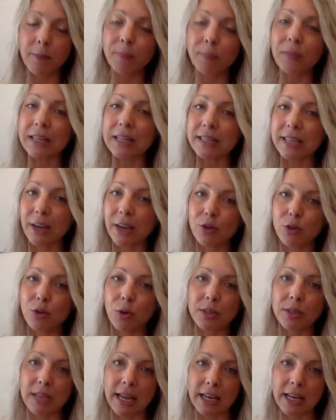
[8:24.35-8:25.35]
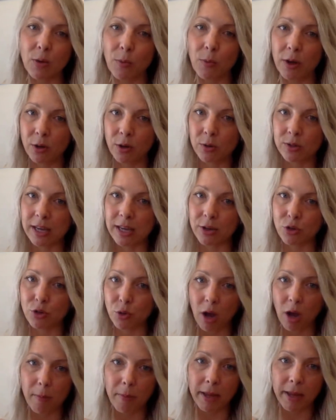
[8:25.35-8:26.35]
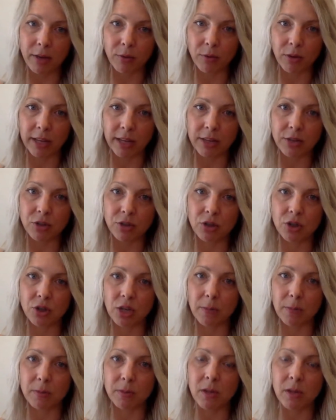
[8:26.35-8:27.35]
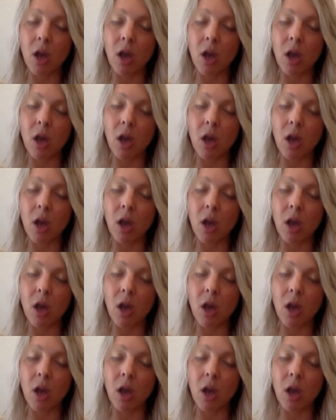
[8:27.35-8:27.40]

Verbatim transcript: that's geared towards anyone who's had trauma in relationships,